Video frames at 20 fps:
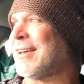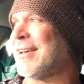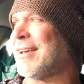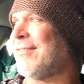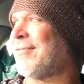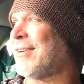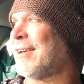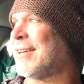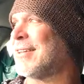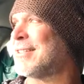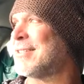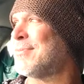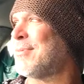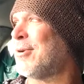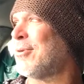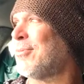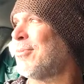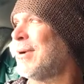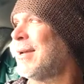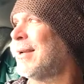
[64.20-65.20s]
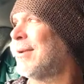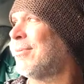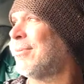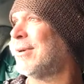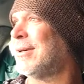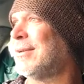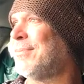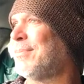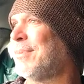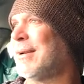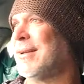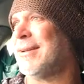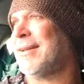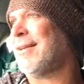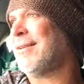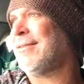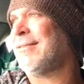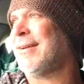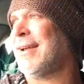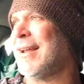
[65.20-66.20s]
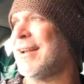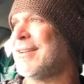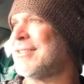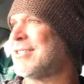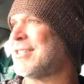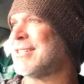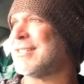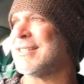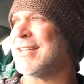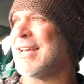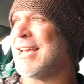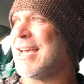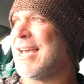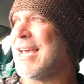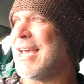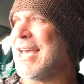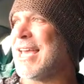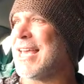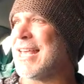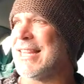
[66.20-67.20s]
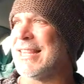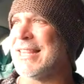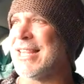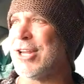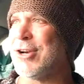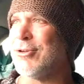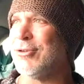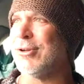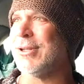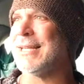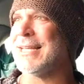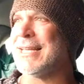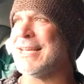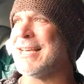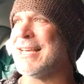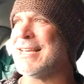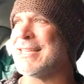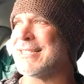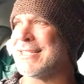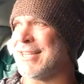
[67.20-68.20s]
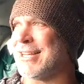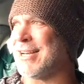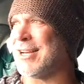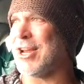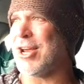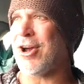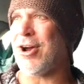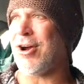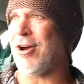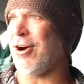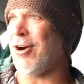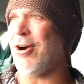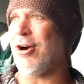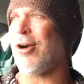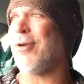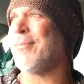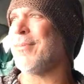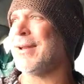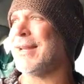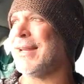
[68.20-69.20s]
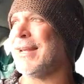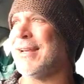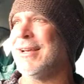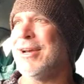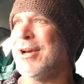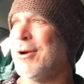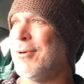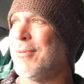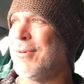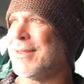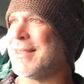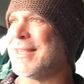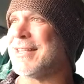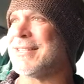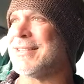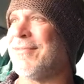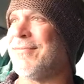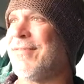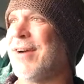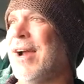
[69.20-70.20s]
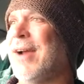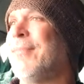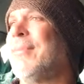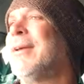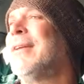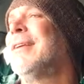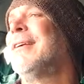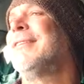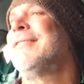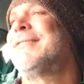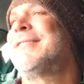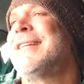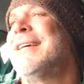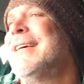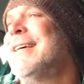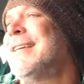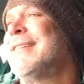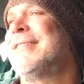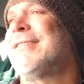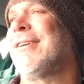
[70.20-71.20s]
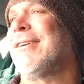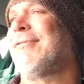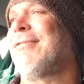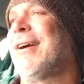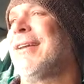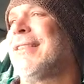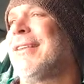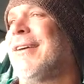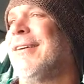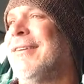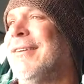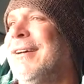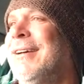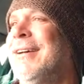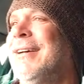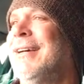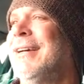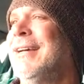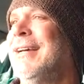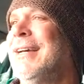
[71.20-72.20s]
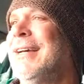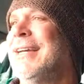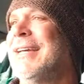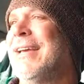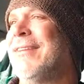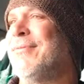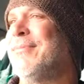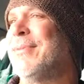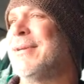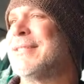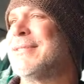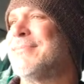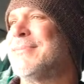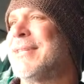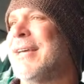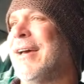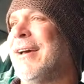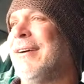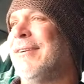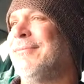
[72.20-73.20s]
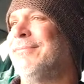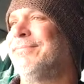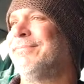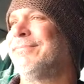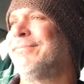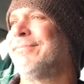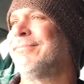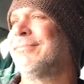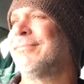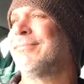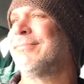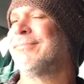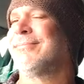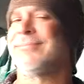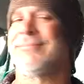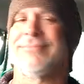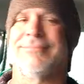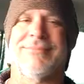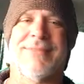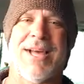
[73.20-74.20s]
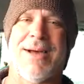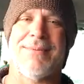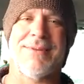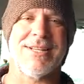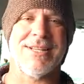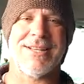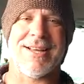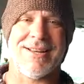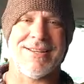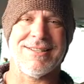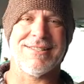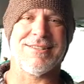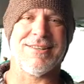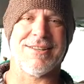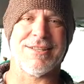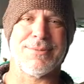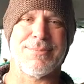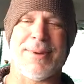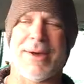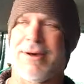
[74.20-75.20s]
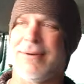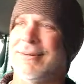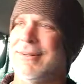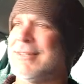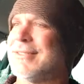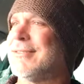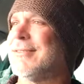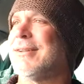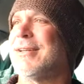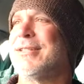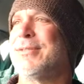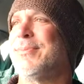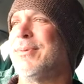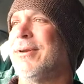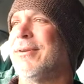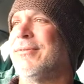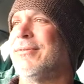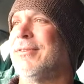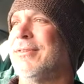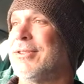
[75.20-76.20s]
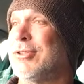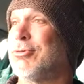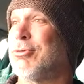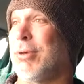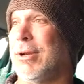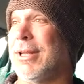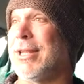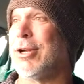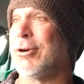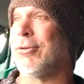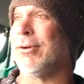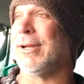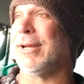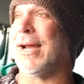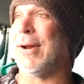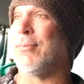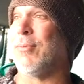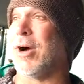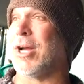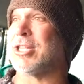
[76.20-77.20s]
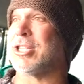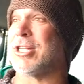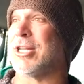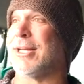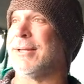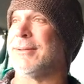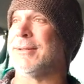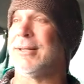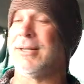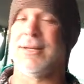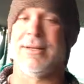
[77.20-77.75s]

if it could smoke weed, it would, but other than that, it literally is in harmony with its environment. See, it's like right there, giving me some tail. I just saw a spout. It's beautiful. It's literally, I'm watching it.